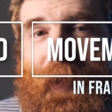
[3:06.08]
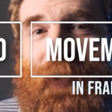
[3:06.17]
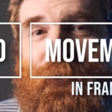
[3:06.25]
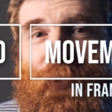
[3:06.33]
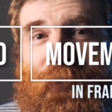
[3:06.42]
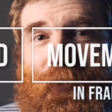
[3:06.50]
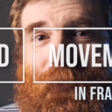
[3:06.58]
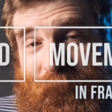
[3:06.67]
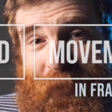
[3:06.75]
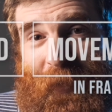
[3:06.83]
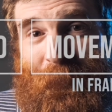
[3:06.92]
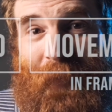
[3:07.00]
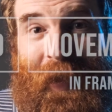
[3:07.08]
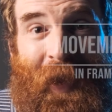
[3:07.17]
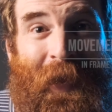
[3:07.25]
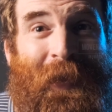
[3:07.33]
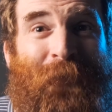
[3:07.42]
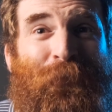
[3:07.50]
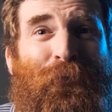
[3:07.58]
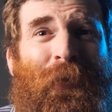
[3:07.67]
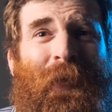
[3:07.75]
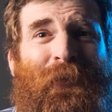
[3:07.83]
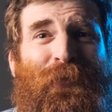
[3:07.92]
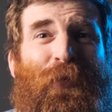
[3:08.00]
enhance your frame. I have
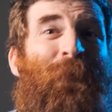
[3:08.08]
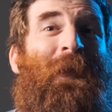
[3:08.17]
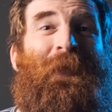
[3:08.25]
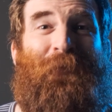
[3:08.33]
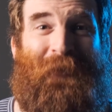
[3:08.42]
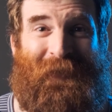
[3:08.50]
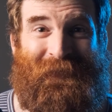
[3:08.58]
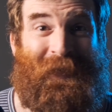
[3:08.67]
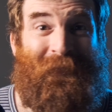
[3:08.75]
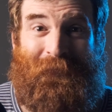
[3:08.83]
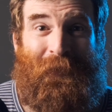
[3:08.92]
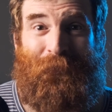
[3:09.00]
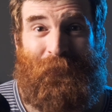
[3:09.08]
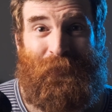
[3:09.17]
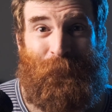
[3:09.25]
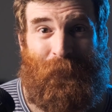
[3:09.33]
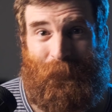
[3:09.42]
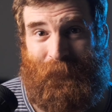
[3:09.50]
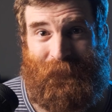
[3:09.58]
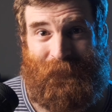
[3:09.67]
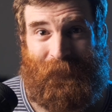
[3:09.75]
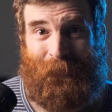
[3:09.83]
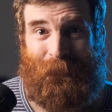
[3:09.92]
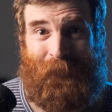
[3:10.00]
tried so many things. I love
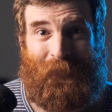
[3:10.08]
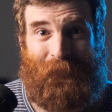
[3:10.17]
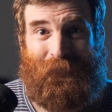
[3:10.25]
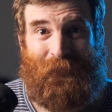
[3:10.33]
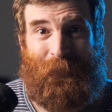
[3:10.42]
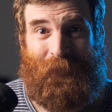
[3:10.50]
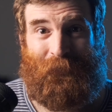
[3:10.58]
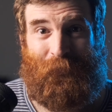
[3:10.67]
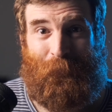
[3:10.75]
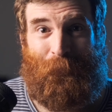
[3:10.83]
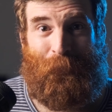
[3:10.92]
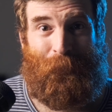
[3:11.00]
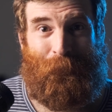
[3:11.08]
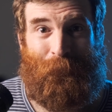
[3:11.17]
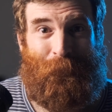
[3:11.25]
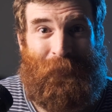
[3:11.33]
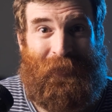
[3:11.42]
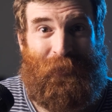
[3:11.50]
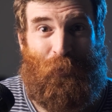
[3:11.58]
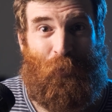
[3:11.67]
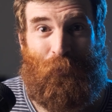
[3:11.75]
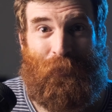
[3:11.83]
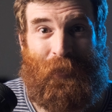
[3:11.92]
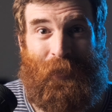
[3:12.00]
experimenting. I like to make little
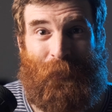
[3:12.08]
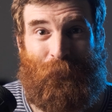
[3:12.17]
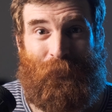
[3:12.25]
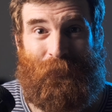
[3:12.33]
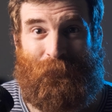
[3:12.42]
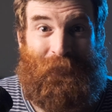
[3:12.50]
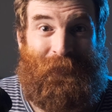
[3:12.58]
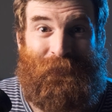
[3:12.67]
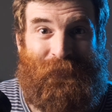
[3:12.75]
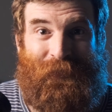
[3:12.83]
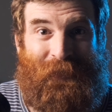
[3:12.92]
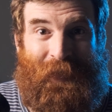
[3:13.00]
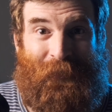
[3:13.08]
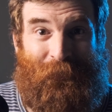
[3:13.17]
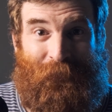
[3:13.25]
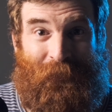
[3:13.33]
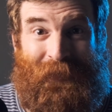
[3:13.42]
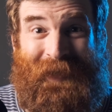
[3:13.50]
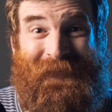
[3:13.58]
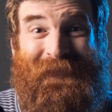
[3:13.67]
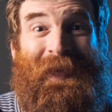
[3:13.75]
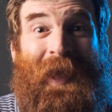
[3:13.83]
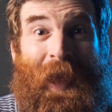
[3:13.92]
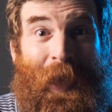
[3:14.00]
pinhole camera lenses out of the
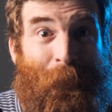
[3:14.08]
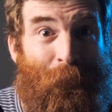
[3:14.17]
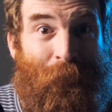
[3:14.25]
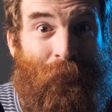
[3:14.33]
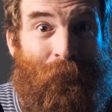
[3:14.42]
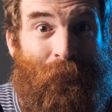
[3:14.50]
lens cap,